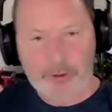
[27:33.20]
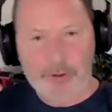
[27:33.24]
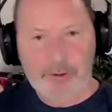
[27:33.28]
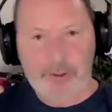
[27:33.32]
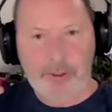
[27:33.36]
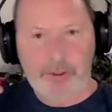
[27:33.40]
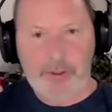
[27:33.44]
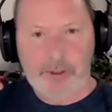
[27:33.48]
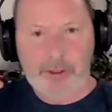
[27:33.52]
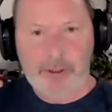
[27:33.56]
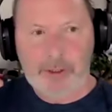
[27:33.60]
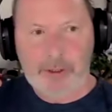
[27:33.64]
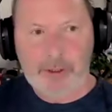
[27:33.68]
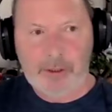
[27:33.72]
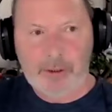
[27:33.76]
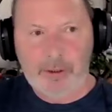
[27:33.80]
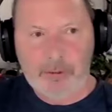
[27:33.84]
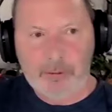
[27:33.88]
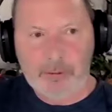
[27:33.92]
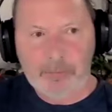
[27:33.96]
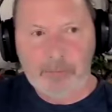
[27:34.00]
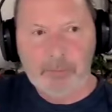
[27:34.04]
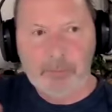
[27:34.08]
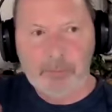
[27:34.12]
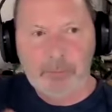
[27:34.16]
is that the
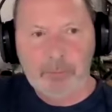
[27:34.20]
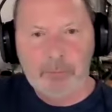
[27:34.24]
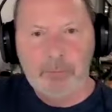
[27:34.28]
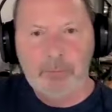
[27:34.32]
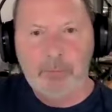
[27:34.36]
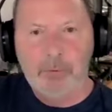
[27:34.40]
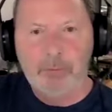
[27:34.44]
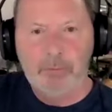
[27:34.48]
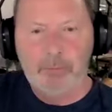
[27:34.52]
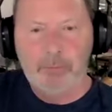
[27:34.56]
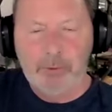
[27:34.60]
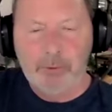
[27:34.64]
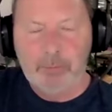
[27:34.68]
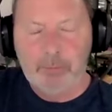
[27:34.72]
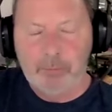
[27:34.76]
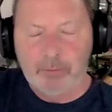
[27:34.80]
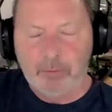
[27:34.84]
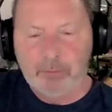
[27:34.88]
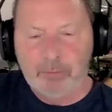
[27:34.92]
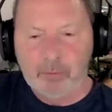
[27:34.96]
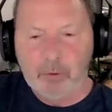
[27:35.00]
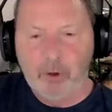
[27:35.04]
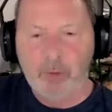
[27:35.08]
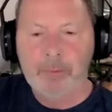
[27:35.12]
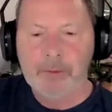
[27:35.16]

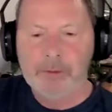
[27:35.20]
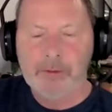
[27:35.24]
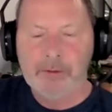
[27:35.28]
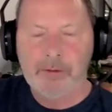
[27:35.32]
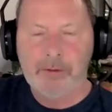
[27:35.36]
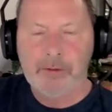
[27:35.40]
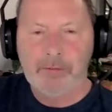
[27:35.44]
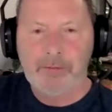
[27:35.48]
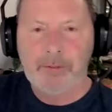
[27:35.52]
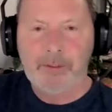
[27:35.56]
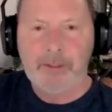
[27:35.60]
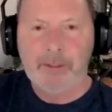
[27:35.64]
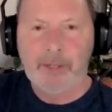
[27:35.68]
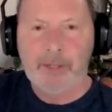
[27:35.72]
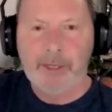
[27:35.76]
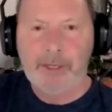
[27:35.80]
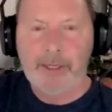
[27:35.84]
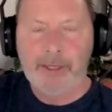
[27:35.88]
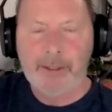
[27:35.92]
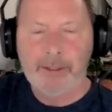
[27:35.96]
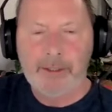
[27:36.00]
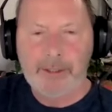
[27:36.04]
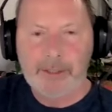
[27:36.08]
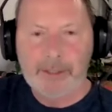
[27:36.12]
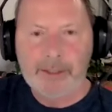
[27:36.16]
performance of the villi
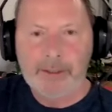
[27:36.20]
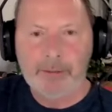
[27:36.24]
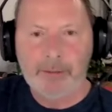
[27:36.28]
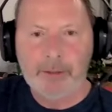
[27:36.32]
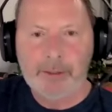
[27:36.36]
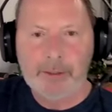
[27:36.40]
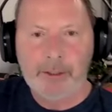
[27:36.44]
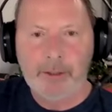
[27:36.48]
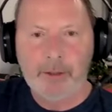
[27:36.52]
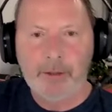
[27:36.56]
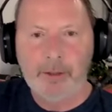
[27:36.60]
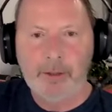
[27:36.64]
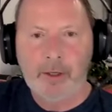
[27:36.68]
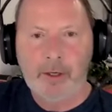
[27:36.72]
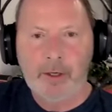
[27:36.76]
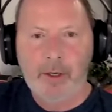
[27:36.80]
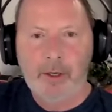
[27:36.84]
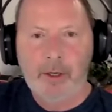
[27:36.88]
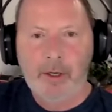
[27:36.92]
and the inner ear